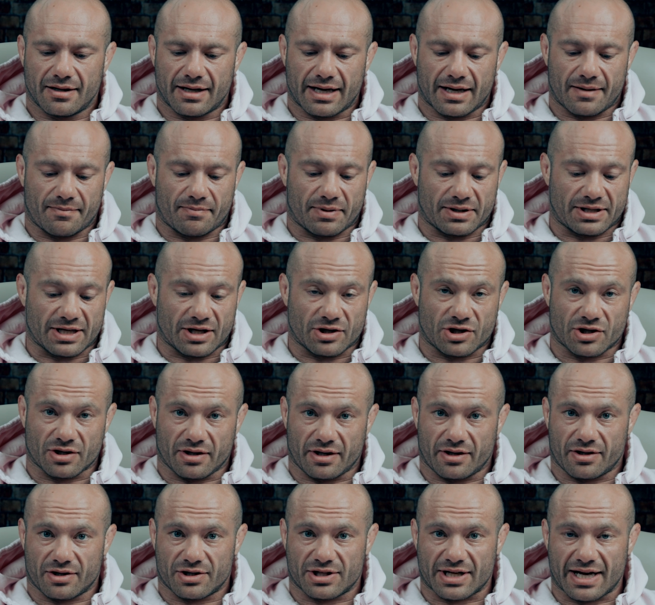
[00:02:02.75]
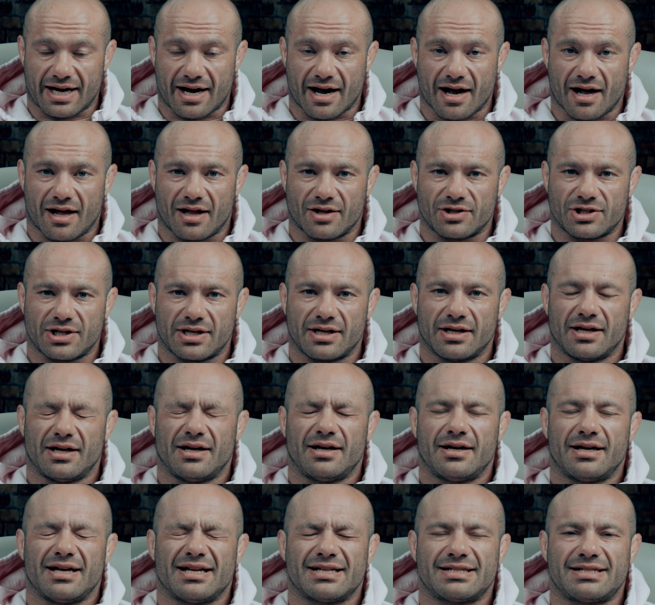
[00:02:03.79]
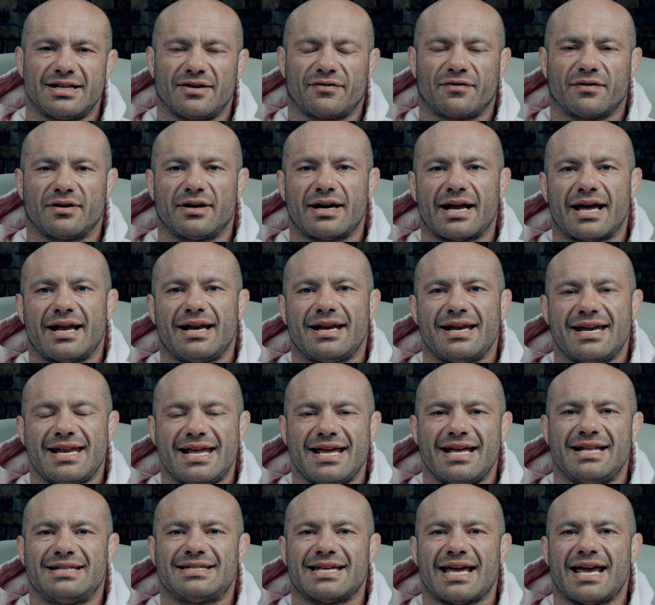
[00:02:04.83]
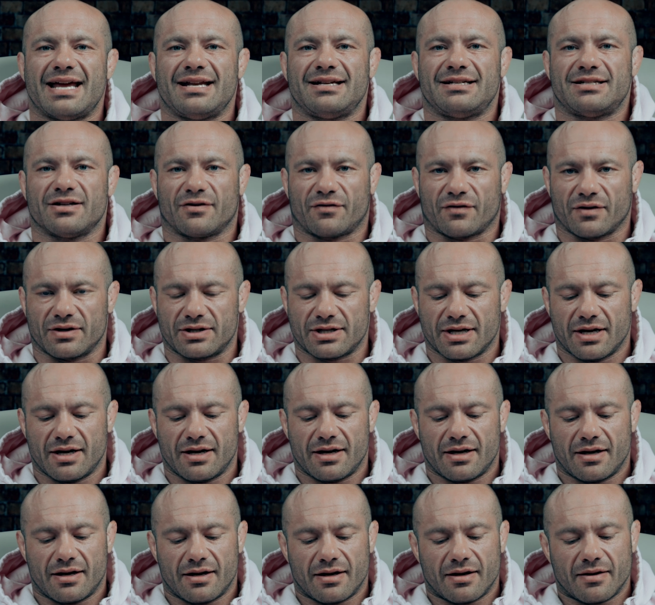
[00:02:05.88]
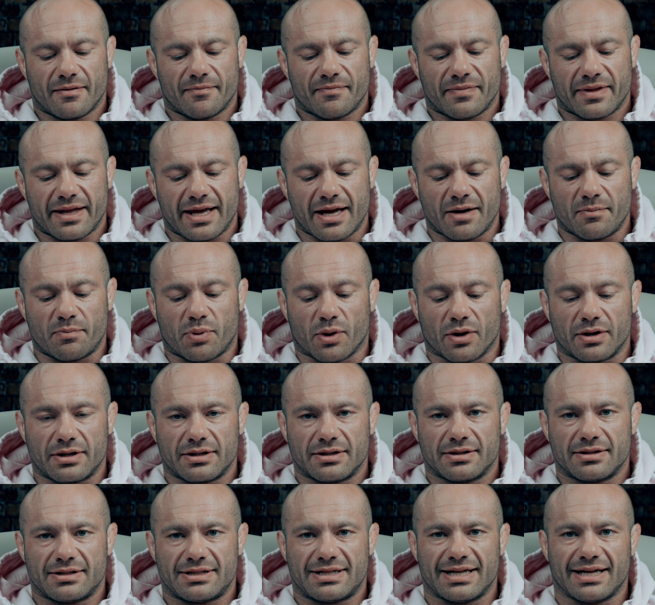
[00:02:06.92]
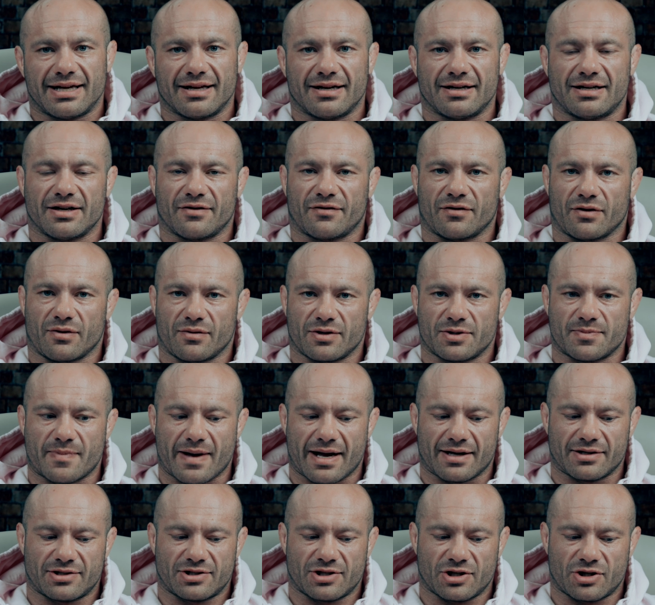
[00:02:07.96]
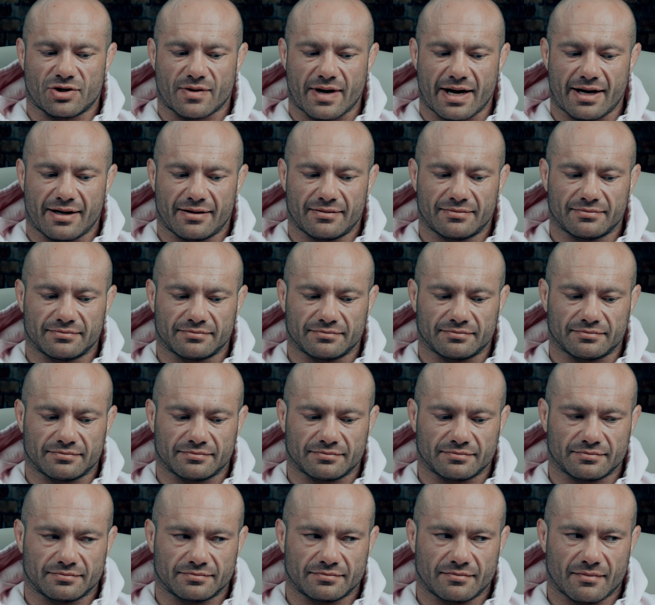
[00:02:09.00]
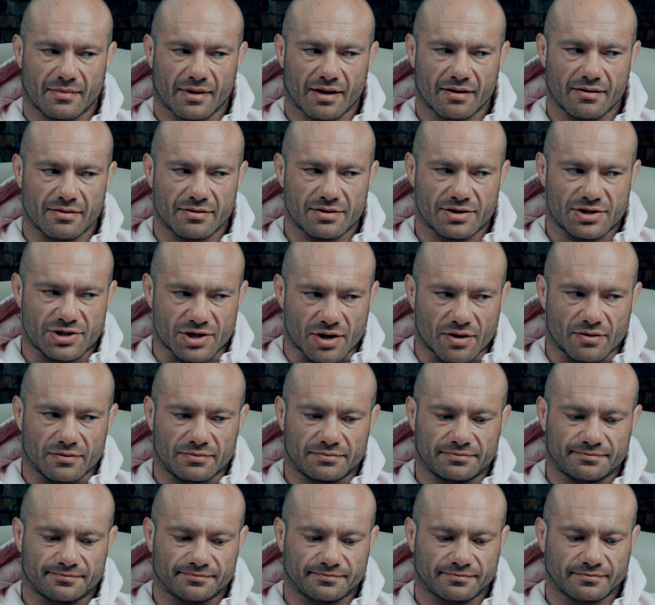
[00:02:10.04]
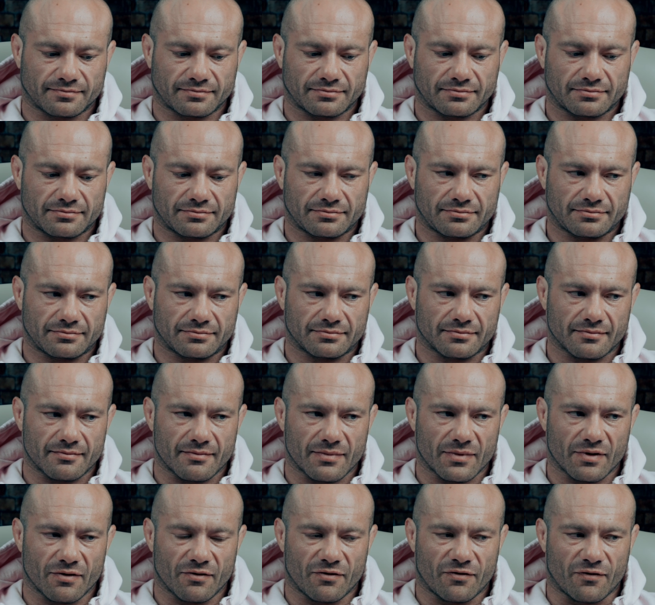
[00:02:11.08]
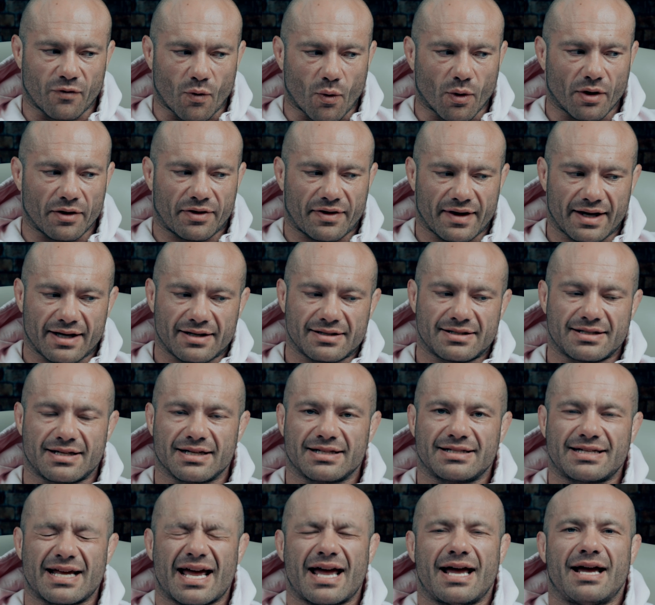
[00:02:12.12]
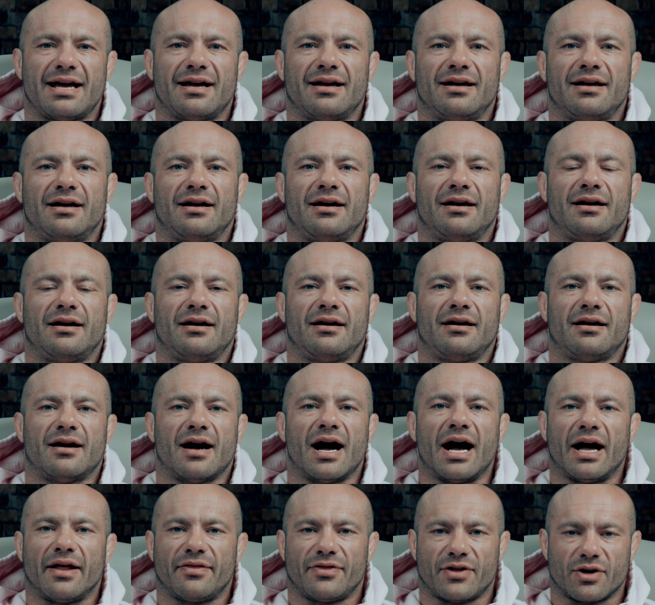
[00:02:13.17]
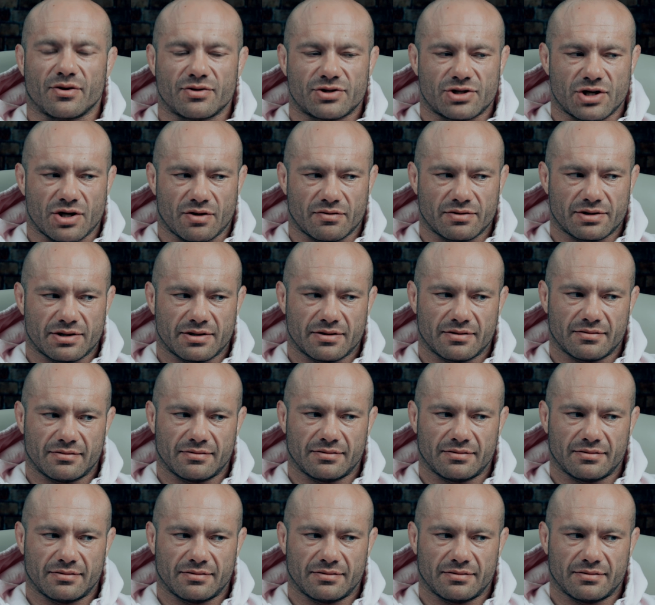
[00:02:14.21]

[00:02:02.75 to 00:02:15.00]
and potentially their psychology is different and needs a different input to get a different response to training. So, 4 things to say on those notes.